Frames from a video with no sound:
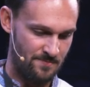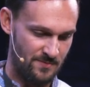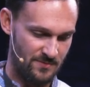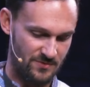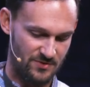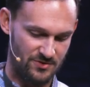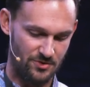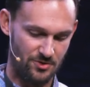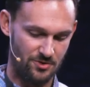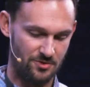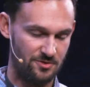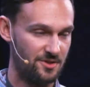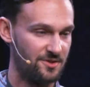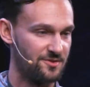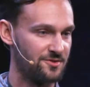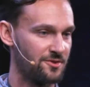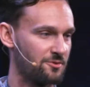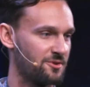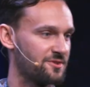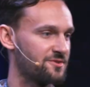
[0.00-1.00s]
So it's
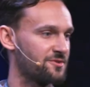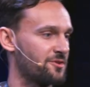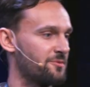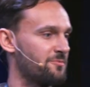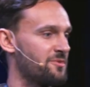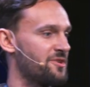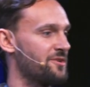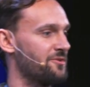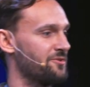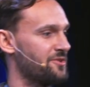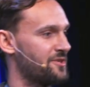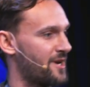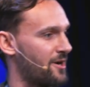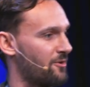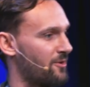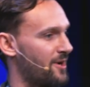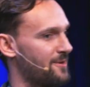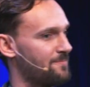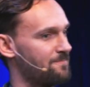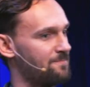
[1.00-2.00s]
going to return immediately now,
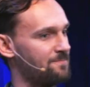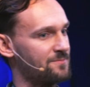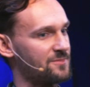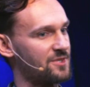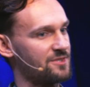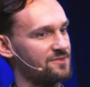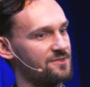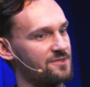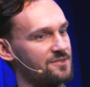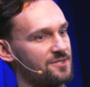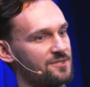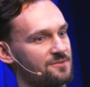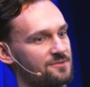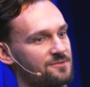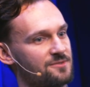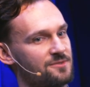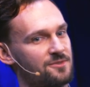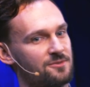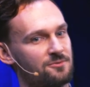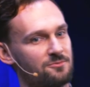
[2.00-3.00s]
right? Because the
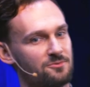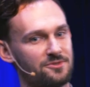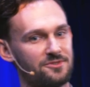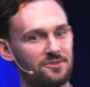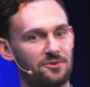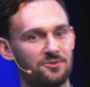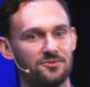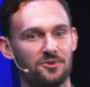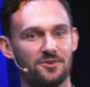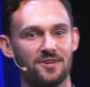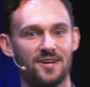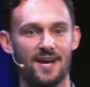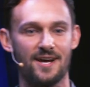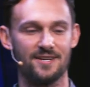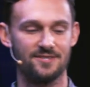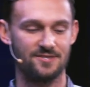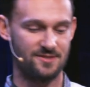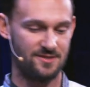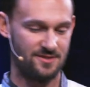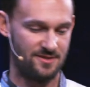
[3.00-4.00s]
results are
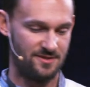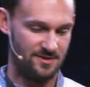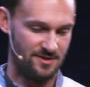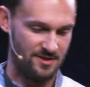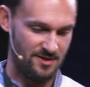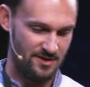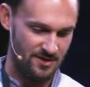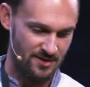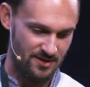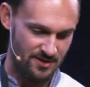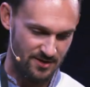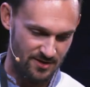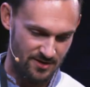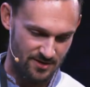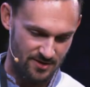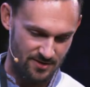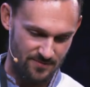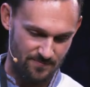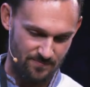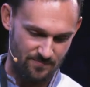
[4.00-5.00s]
cached.
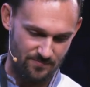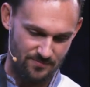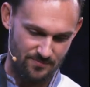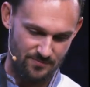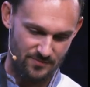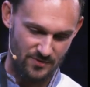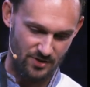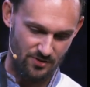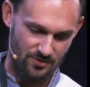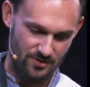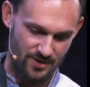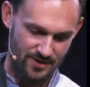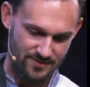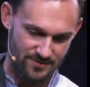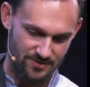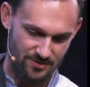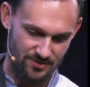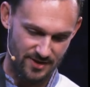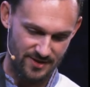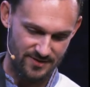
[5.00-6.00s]
All right,
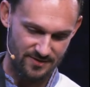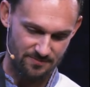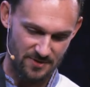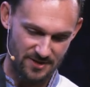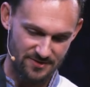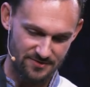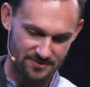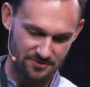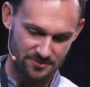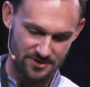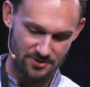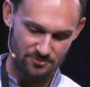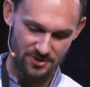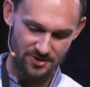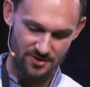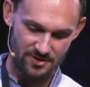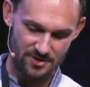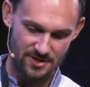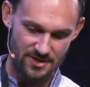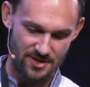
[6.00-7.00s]
so that's basically
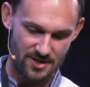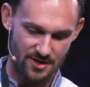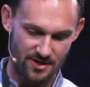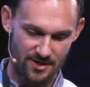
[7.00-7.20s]
what the